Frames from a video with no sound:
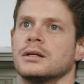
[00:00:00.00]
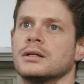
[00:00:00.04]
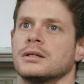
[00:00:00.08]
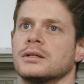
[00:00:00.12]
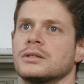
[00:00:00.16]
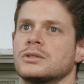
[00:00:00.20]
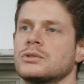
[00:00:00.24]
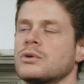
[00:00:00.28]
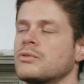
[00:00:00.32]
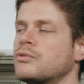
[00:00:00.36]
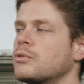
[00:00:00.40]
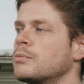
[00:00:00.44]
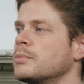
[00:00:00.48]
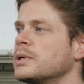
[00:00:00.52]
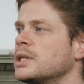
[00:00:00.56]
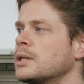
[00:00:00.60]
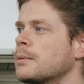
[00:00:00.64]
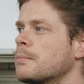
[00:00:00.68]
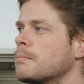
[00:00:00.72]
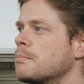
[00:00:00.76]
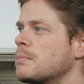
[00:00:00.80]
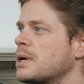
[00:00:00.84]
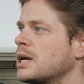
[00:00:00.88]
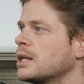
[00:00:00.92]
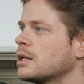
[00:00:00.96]
So for me, the
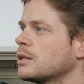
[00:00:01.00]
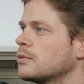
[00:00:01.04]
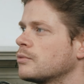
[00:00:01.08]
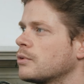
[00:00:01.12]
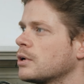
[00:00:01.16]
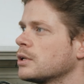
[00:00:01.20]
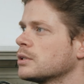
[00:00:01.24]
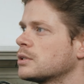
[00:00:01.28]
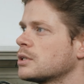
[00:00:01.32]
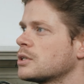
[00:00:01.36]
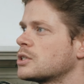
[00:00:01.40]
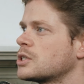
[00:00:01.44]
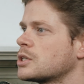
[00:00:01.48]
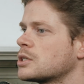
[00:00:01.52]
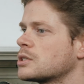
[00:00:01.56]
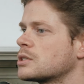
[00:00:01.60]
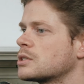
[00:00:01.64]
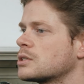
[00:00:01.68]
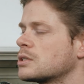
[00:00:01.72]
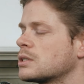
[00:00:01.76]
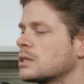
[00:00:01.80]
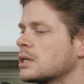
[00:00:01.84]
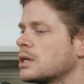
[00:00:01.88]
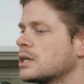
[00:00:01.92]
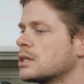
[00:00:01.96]
main advantage
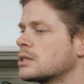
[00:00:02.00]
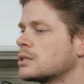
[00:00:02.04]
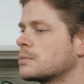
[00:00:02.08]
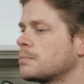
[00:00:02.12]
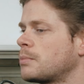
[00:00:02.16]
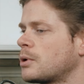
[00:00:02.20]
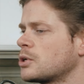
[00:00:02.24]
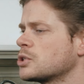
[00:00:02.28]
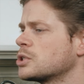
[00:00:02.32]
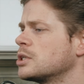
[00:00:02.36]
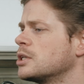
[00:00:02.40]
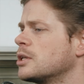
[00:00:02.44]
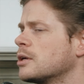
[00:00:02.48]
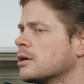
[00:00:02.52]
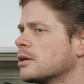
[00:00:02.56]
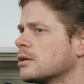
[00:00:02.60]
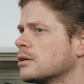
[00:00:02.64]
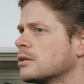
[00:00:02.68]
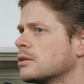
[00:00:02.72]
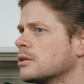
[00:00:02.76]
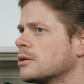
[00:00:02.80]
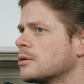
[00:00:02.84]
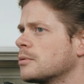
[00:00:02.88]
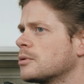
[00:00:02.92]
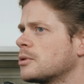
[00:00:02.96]
is partially
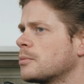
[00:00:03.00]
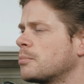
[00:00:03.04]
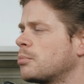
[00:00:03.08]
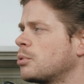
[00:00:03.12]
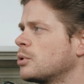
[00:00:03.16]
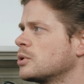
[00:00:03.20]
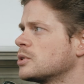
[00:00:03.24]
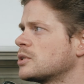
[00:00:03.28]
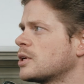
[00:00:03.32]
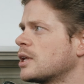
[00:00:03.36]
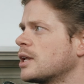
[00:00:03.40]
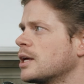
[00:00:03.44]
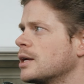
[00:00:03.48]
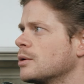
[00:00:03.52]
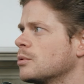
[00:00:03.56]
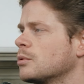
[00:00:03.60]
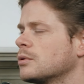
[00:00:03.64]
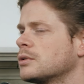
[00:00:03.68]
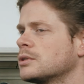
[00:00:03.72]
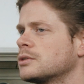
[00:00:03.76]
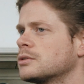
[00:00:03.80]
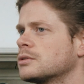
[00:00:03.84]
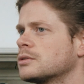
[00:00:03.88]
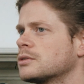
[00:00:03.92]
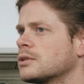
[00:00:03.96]
the point that
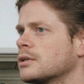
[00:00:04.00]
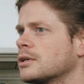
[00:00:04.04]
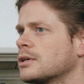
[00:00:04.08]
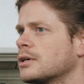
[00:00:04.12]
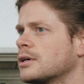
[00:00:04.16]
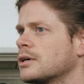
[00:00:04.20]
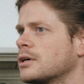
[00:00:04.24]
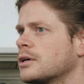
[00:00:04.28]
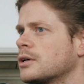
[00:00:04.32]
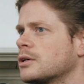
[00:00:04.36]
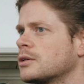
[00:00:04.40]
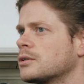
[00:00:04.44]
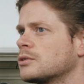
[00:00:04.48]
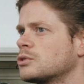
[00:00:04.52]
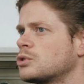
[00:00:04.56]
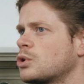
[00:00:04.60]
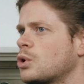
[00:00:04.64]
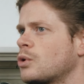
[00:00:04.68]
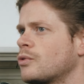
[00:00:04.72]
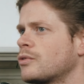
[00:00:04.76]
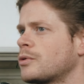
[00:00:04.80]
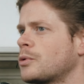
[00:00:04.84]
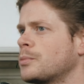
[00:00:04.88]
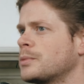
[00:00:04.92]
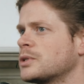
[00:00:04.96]
Ewout
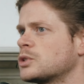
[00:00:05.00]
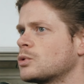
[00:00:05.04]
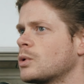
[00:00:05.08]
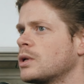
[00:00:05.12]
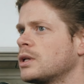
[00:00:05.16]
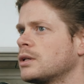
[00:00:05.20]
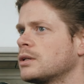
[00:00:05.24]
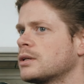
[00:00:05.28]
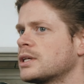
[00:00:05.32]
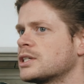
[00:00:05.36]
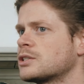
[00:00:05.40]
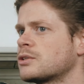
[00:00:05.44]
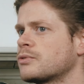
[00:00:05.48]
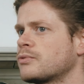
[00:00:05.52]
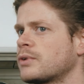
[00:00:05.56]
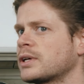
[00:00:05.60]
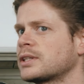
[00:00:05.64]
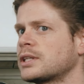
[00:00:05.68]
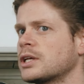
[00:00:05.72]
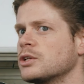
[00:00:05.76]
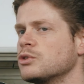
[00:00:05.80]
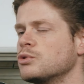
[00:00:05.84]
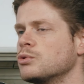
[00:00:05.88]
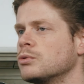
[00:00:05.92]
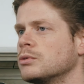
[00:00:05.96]
drove home as well, is the fact
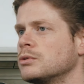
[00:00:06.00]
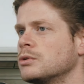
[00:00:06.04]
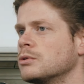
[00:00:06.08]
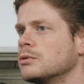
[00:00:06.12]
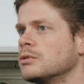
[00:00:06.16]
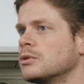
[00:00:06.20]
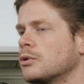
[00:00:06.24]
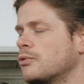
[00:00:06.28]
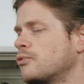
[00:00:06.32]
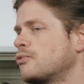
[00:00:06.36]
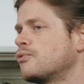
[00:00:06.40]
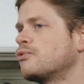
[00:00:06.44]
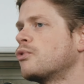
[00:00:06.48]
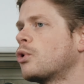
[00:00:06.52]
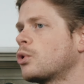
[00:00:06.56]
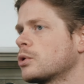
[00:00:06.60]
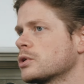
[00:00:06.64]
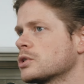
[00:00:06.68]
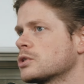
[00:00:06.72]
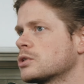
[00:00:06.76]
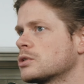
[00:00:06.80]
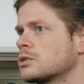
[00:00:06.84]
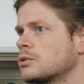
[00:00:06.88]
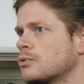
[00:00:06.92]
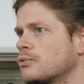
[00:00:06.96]
that you're
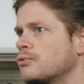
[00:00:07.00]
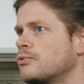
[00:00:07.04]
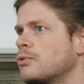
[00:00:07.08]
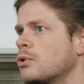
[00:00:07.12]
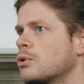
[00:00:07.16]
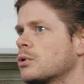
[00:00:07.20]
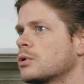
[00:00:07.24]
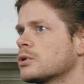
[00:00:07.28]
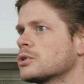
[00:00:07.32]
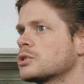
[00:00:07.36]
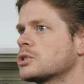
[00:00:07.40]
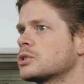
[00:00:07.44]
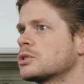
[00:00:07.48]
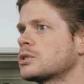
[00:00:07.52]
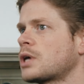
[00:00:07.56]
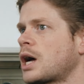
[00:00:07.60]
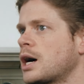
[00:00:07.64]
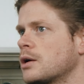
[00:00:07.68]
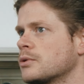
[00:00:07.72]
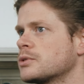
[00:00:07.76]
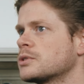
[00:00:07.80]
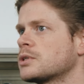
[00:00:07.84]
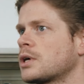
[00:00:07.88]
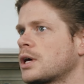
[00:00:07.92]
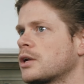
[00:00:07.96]
forced to focus
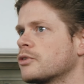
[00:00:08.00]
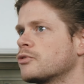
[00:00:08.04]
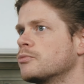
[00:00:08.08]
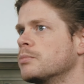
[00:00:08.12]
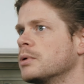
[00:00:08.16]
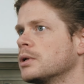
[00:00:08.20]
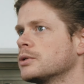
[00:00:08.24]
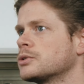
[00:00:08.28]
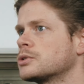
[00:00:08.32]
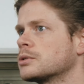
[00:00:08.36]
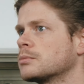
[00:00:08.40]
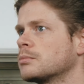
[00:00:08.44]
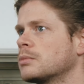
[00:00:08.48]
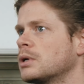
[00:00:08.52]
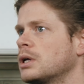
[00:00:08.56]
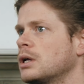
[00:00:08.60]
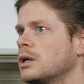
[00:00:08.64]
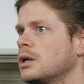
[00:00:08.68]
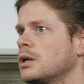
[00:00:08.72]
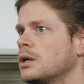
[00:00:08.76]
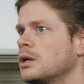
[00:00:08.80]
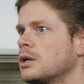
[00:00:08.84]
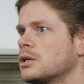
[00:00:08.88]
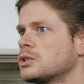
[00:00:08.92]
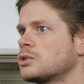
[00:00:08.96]
outside of Belgium.
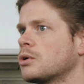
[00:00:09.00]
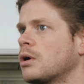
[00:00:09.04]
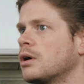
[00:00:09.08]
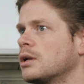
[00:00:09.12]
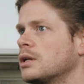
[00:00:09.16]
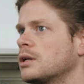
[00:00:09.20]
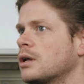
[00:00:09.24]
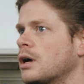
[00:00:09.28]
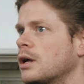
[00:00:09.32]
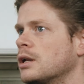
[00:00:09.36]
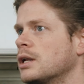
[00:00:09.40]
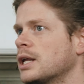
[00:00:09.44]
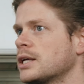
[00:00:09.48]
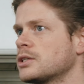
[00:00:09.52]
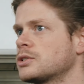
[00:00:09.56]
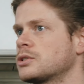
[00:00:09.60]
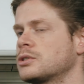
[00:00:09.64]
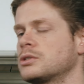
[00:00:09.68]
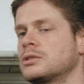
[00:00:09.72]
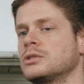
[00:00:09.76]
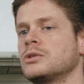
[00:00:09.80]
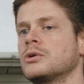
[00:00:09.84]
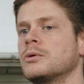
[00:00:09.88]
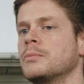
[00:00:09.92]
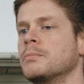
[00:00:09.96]
So
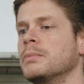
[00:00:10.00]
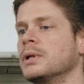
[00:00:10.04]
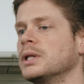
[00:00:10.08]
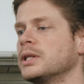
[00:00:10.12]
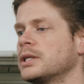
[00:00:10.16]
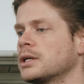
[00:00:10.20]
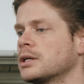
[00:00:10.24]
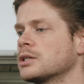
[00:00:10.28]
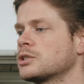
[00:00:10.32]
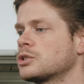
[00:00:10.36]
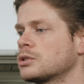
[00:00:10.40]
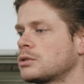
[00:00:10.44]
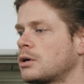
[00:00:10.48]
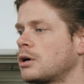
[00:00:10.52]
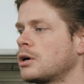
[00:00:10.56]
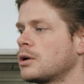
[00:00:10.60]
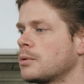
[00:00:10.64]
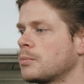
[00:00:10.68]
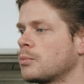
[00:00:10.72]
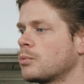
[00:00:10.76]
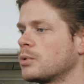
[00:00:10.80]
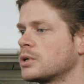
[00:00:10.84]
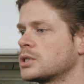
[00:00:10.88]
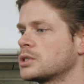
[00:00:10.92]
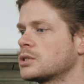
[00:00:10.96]
unless you're building a
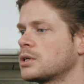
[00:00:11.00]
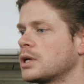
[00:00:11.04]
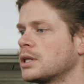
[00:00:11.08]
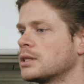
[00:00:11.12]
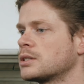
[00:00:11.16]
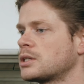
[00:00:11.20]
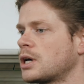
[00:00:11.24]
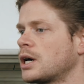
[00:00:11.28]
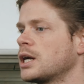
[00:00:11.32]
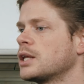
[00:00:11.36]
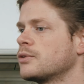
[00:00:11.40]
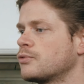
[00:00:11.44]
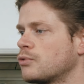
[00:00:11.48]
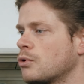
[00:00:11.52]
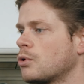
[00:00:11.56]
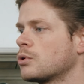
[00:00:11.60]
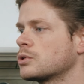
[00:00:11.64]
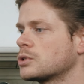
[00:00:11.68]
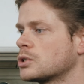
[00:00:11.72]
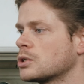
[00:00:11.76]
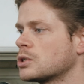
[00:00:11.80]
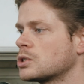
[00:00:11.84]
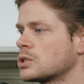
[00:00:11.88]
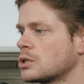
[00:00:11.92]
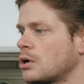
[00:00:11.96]
startup which entirely
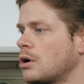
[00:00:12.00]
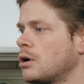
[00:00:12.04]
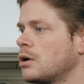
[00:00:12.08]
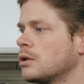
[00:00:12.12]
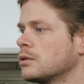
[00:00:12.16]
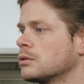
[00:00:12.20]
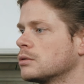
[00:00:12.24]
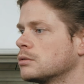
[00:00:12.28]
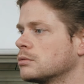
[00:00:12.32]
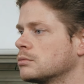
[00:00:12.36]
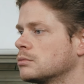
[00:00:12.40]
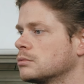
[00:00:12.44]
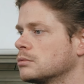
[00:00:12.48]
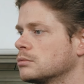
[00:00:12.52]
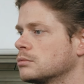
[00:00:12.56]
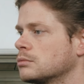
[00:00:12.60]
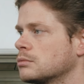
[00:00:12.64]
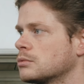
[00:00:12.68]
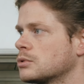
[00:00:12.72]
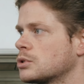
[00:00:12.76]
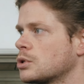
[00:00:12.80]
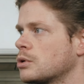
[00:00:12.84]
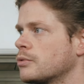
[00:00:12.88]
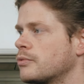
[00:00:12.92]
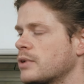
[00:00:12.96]
focuses on
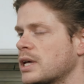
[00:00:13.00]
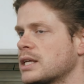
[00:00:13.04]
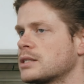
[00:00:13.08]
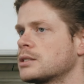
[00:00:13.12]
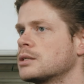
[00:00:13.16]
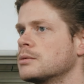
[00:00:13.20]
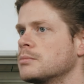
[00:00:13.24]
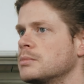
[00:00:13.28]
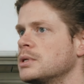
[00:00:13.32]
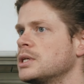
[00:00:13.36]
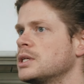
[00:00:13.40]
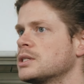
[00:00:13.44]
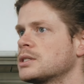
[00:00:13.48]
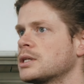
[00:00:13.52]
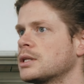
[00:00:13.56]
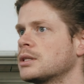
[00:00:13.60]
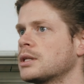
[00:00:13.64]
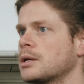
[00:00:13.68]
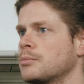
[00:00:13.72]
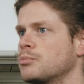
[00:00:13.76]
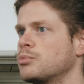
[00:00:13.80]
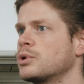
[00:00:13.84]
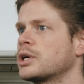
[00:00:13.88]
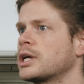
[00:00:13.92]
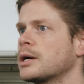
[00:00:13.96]
sort of SMEs
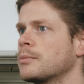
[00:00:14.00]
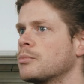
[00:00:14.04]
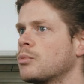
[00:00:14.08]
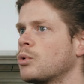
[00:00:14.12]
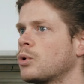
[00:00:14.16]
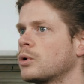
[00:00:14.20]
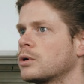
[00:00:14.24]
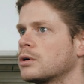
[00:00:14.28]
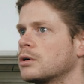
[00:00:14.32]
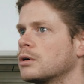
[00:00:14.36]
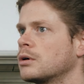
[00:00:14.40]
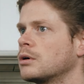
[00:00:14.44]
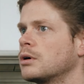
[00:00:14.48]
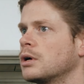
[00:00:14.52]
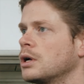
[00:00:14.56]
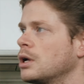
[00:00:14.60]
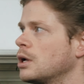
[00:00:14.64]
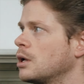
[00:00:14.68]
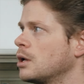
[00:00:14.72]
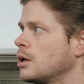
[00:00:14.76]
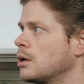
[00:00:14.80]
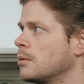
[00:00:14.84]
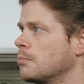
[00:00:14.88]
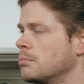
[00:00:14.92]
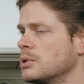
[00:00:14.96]
and brick and mortar
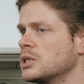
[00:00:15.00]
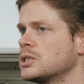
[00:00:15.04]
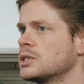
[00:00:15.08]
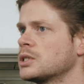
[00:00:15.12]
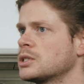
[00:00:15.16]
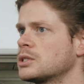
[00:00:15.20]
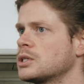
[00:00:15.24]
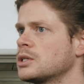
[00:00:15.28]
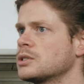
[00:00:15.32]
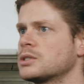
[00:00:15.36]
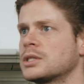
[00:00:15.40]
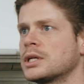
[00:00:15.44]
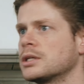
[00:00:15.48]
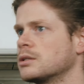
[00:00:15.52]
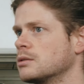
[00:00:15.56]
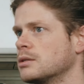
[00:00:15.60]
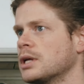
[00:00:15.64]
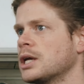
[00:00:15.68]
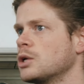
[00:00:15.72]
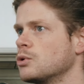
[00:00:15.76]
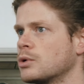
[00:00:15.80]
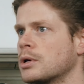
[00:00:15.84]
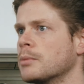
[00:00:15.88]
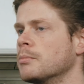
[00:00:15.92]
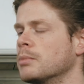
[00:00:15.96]
businesses, then
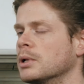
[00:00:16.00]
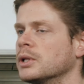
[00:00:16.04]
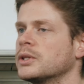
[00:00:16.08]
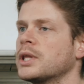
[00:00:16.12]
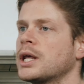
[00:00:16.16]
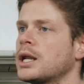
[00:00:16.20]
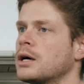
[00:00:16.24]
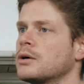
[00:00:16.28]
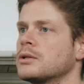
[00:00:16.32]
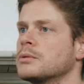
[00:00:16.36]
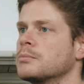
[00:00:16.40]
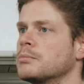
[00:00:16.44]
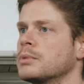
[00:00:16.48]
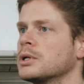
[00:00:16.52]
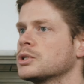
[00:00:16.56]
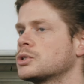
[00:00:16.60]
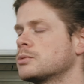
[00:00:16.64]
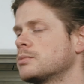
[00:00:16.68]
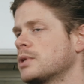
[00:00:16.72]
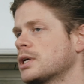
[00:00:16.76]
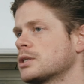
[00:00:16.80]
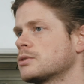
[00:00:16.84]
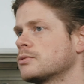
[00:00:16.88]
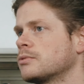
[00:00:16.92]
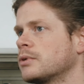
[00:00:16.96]
that you can build that out in Belgium,
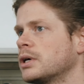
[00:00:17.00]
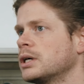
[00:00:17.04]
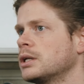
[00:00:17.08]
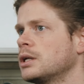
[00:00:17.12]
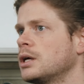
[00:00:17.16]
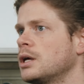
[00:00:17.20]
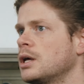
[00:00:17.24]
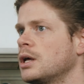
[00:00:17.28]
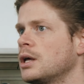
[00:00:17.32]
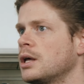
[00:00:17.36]
that's fine.